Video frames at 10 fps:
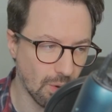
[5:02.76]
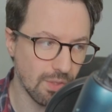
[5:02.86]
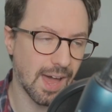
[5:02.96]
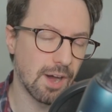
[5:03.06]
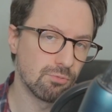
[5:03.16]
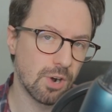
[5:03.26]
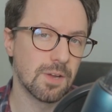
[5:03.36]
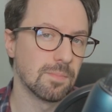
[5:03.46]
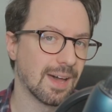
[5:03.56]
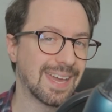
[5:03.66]
or that
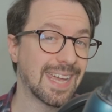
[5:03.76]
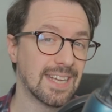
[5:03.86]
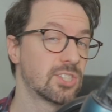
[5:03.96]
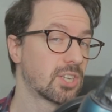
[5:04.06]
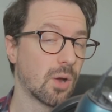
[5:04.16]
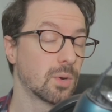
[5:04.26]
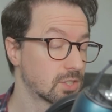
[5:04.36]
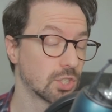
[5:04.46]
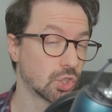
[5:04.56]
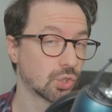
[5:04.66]
aroma is going
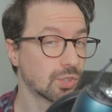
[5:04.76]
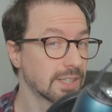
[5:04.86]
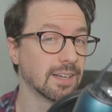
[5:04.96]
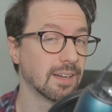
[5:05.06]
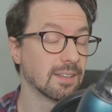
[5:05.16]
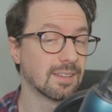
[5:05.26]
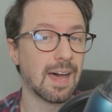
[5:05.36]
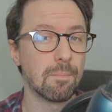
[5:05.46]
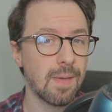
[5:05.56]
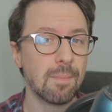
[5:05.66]
to trigger
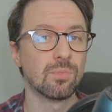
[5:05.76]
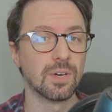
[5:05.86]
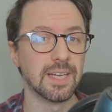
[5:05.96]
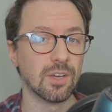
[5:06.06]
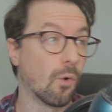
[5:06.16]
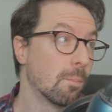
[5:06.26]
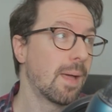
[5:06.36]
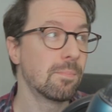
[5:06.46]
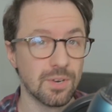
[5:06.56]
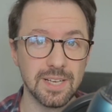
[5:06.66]
that memory or
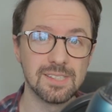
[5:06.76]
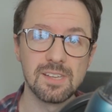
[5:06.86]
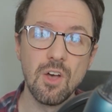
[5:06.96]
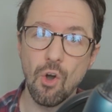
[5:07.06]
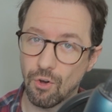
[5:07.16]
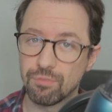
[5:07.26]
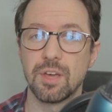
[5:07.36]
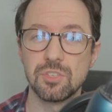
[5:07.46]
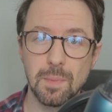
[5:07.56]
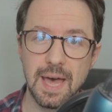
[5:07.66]
memories of
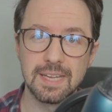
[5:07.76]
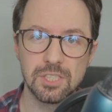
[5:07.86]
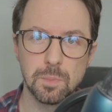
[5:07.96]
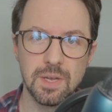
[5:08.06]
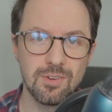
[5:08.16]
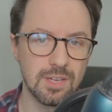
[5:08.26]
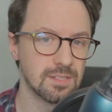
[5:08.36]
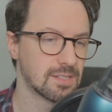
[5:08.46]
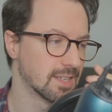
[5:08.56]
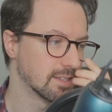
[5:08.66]
those bad
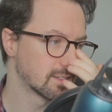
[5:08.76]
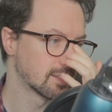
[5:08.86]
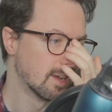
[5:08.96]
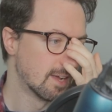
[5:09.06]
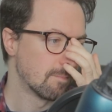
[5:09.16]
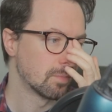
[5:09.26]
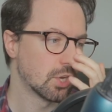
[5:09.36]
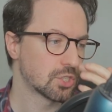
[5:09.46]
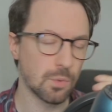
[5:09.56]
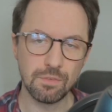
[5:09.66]
experiences.
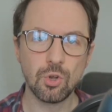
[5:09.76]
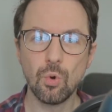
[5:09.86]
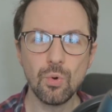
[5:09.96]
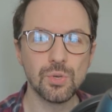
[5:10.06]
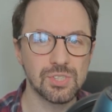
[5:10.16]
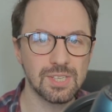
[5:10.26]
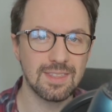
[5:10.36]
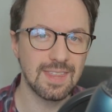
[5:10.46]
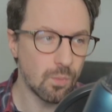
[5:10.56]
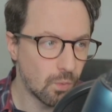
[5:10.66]
So of course,
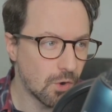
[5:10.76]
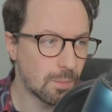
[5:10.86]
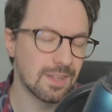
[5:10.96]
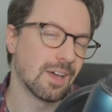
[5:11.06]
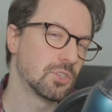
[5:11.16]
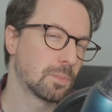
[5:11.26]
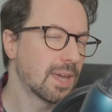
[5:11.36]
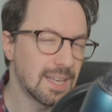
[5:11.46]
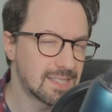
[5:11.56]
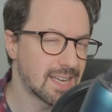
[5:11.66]
there will be those
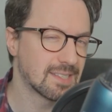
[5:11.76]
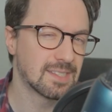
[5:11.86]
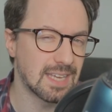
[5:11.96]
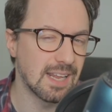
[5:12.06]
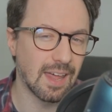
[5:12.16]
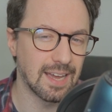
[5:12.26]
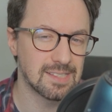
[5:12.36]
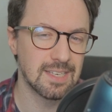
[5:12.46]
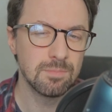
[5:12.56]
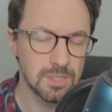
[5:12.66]
PTSD-like
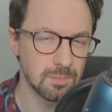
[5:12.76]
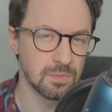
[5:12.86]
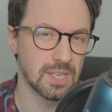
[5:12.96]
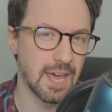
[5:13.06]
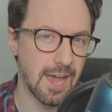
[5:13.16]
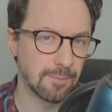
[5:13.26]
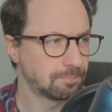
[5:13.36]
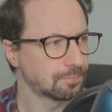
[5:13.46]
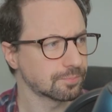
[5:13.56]
symptoms there